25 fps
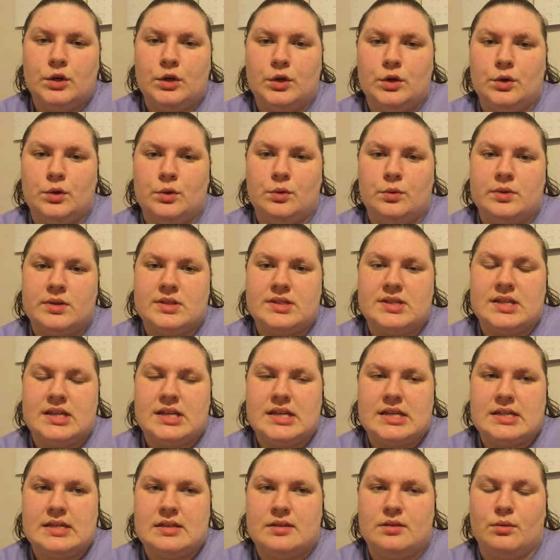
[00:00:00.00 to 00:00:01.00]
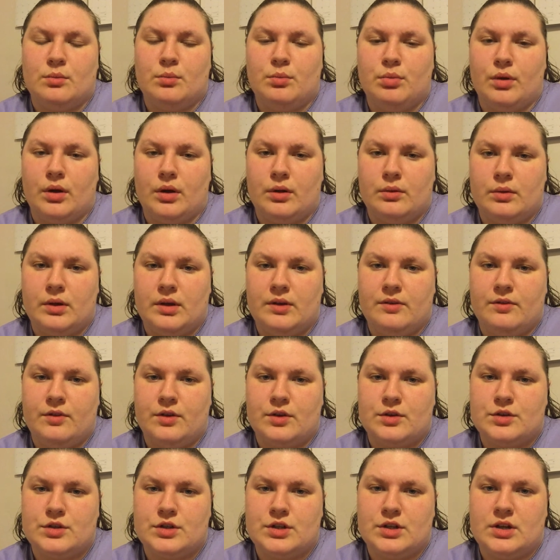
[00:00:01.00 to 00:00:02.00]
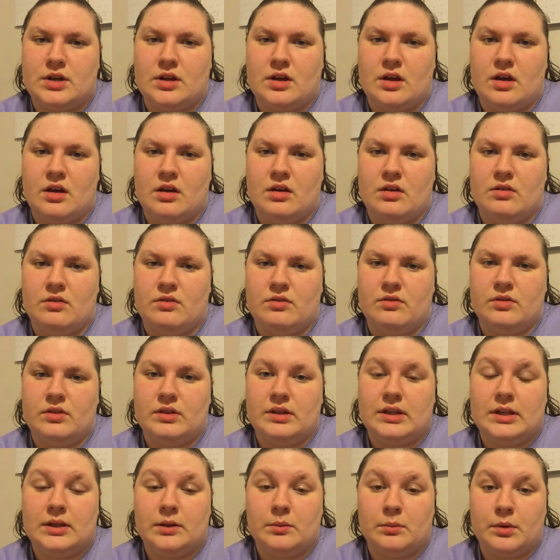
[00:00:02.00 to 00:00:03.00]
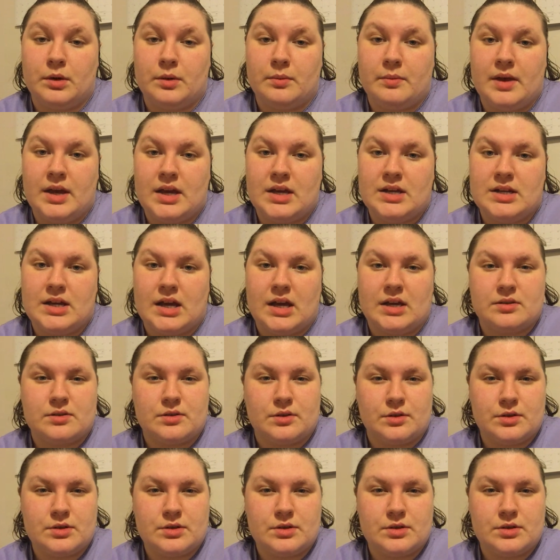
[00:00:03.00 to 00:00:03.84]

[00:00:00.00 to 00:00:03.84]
who was in the Broadway version of Little Mermaid as